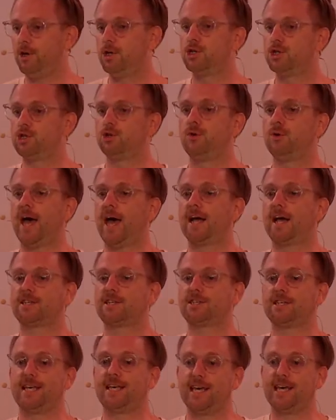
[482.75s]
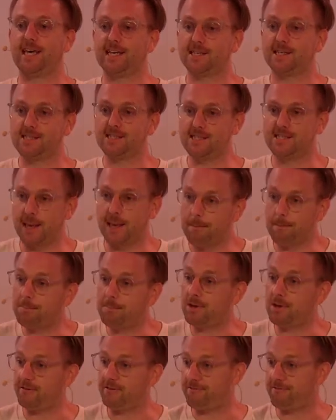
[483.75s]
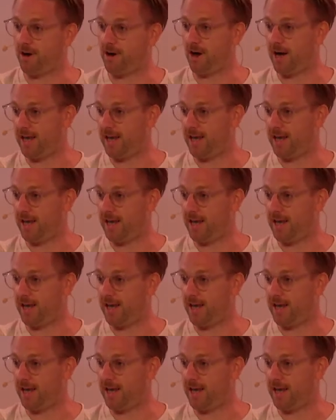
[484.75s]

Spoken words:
to actually exemplify